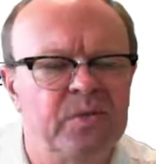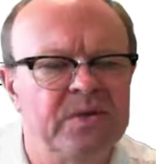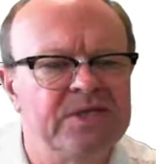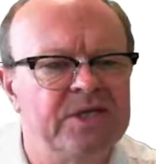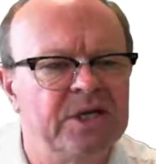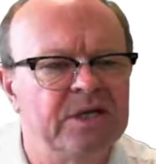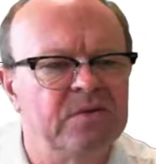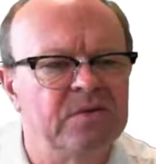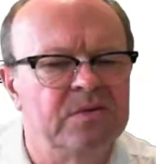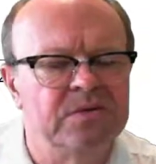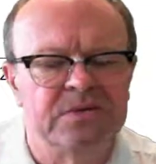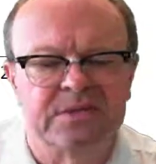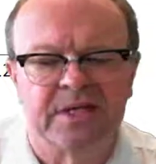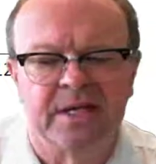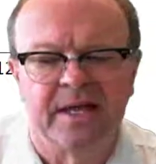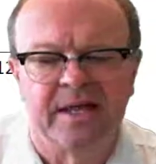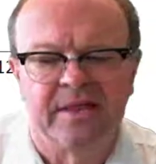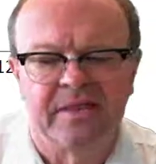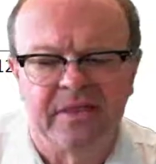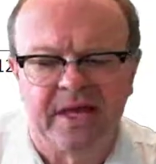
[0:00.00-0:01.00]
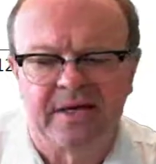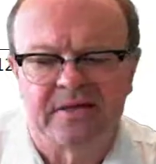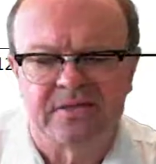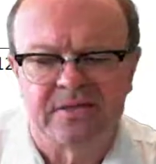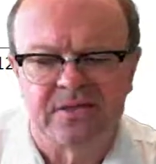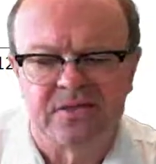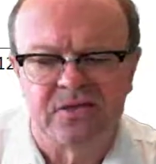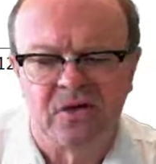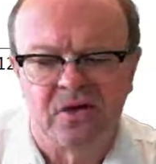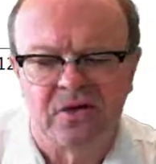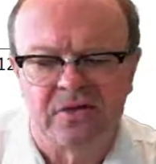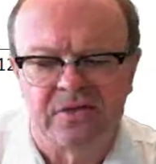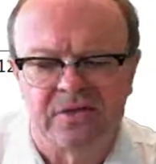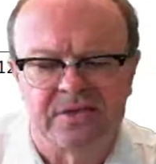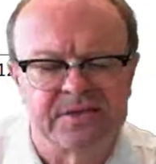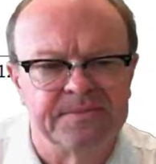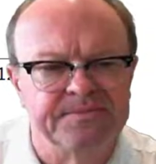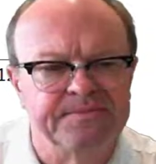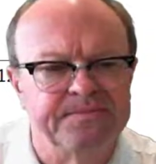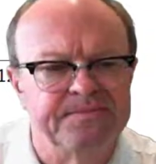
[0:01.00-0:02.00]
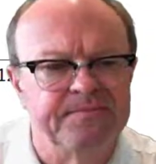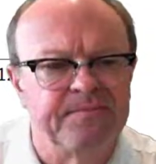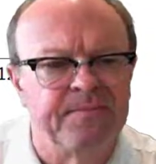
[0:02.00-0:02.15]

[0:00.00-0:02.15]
which equals $1,000.